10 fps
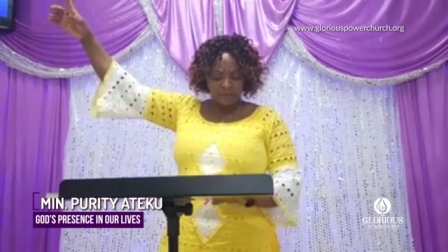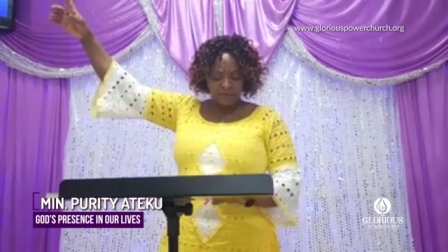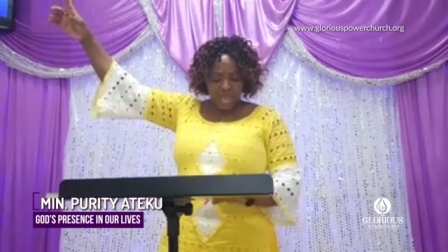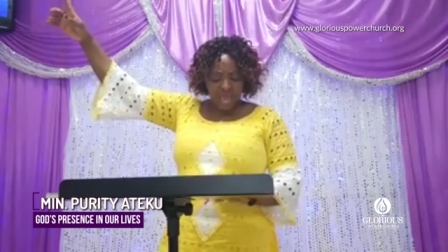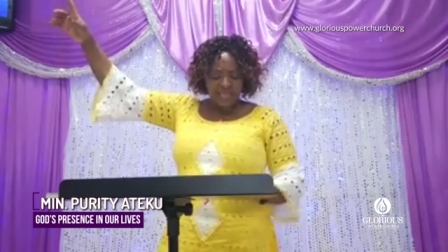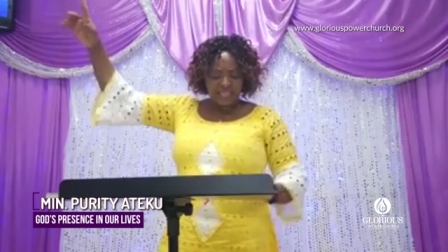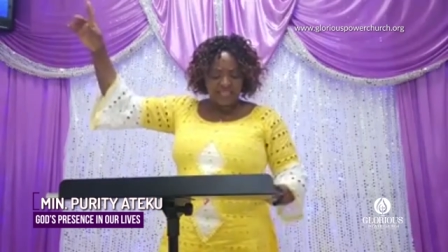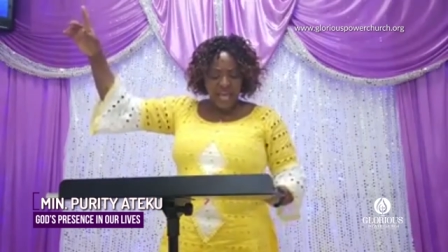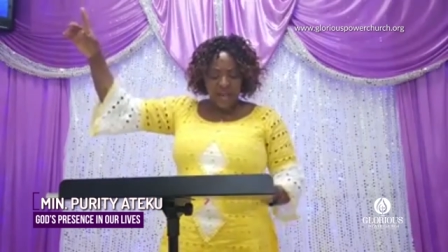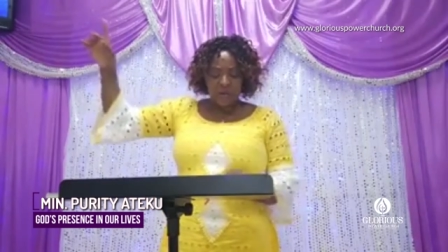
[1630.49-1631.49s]
Amen.
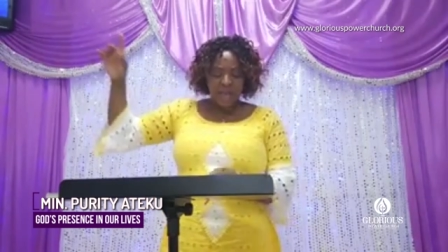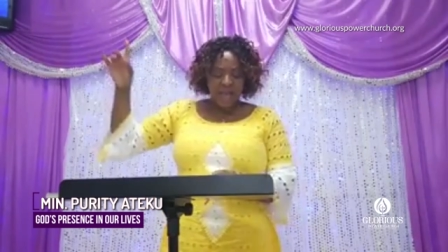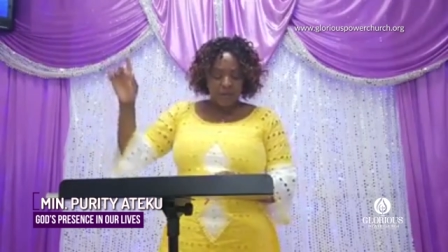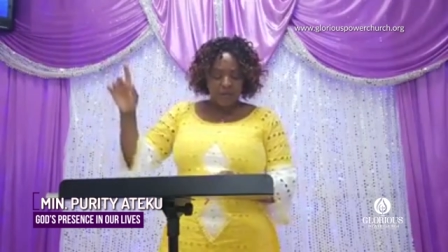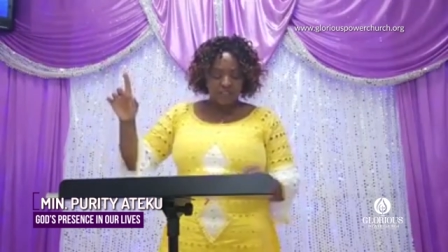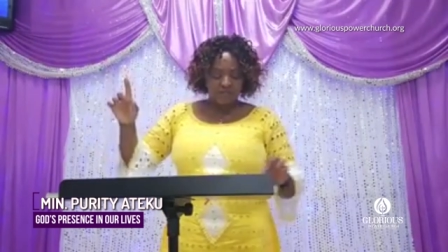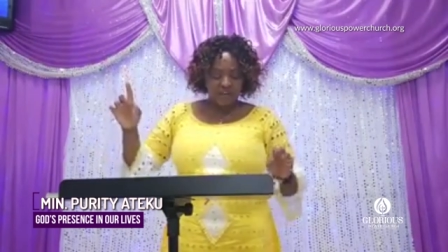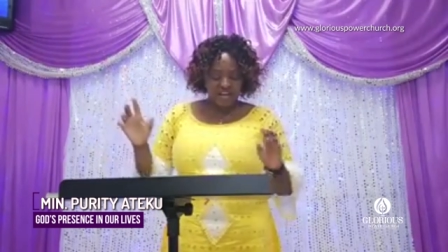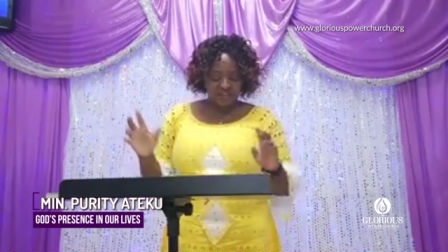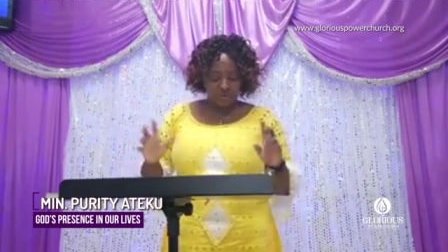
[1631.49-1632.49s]
And then where I want
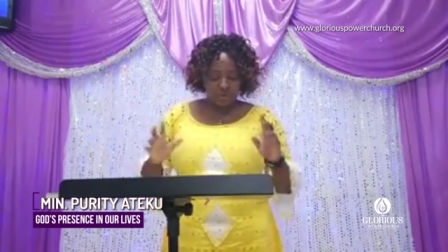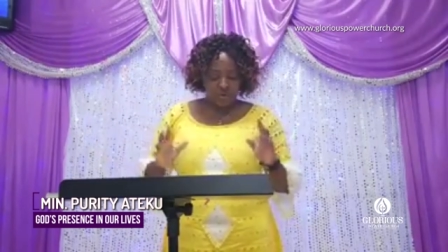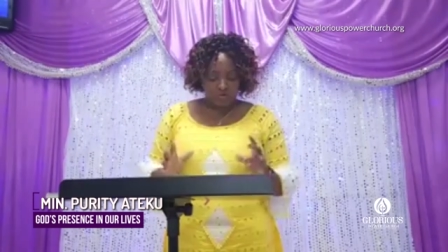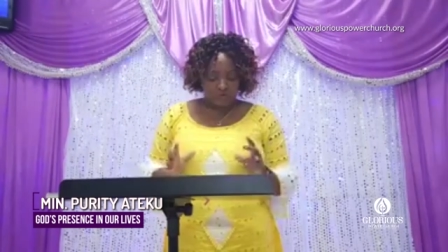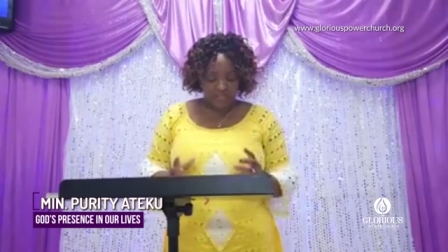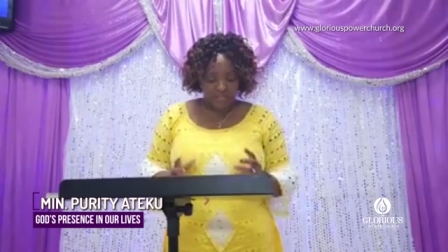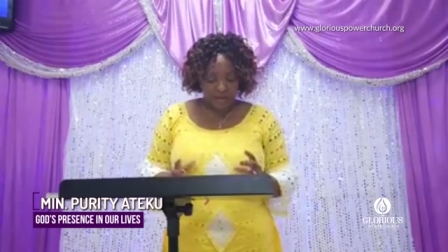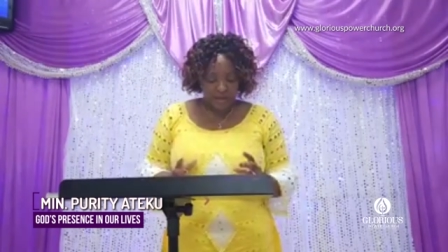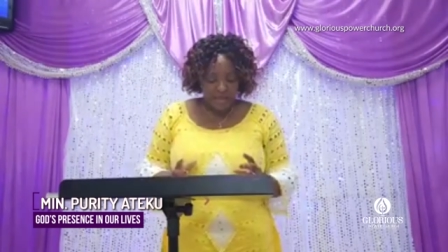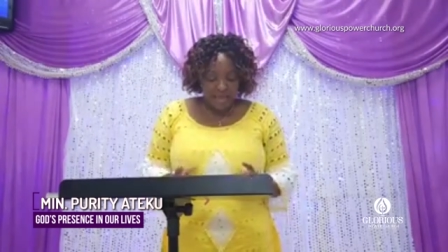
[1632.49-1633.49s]
even us to look
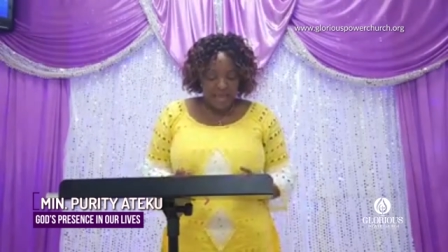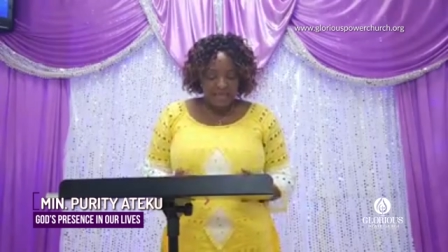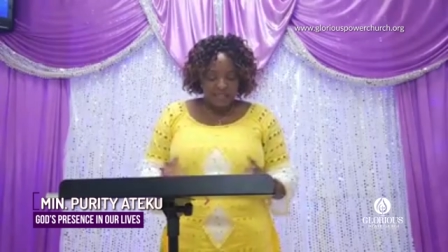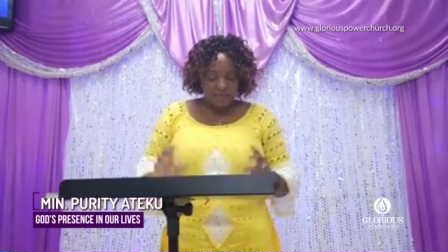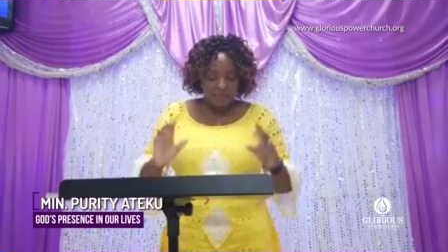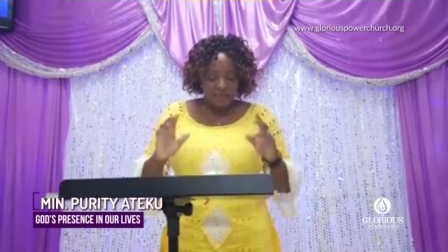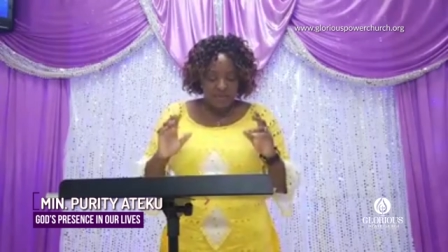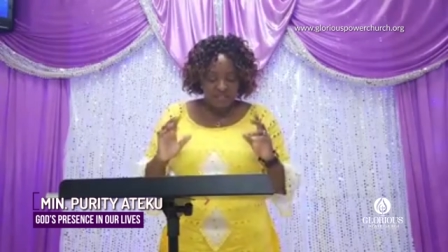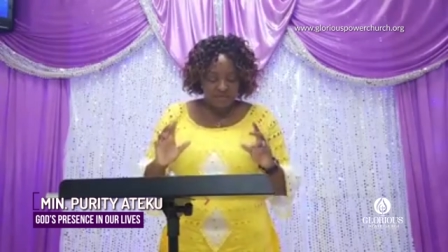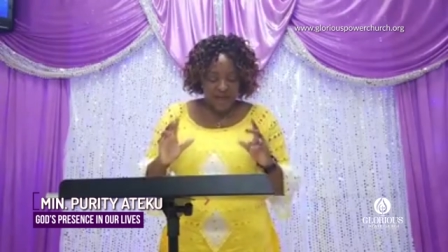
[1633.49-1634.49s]
further, it's,
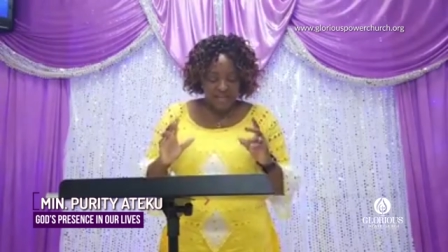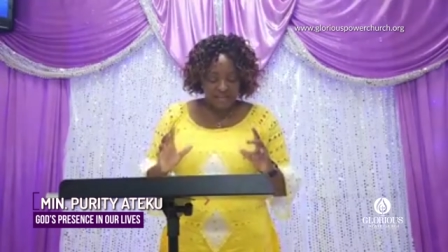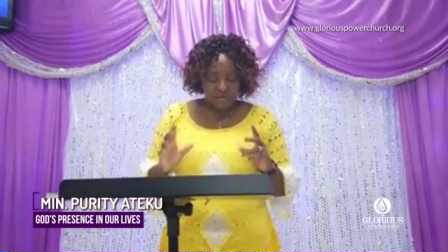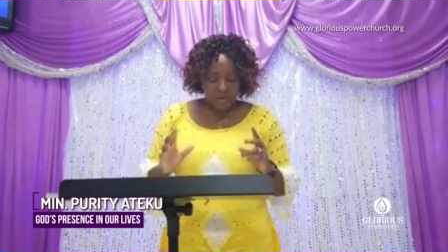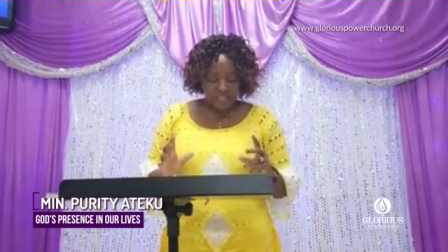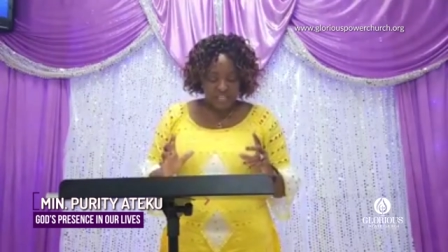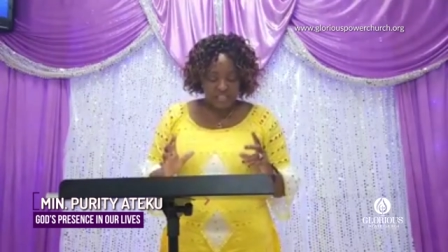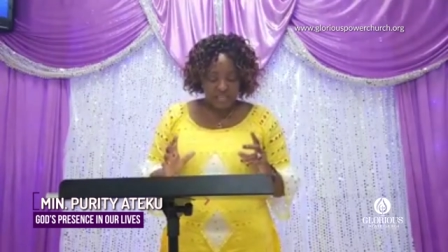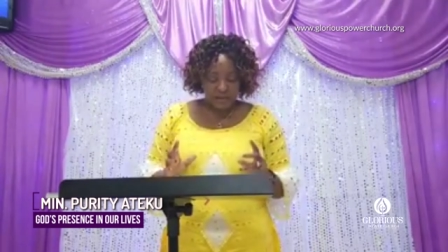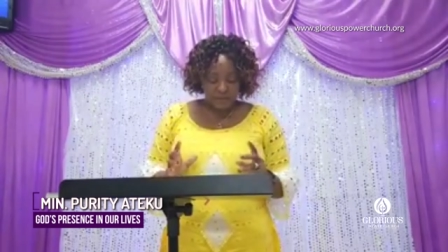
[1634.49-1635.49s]
it's verse
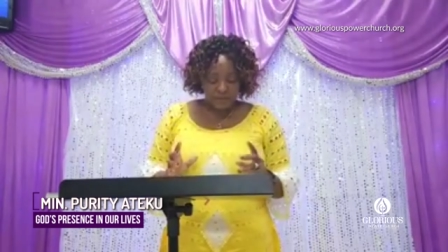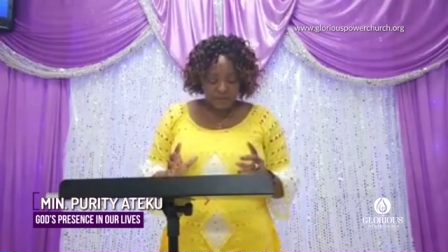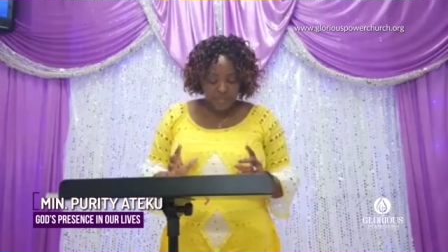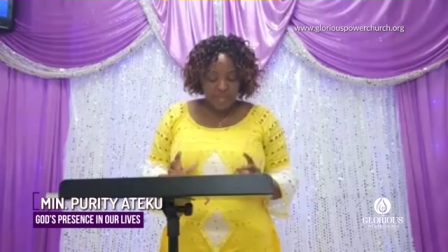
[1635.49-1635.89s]
23.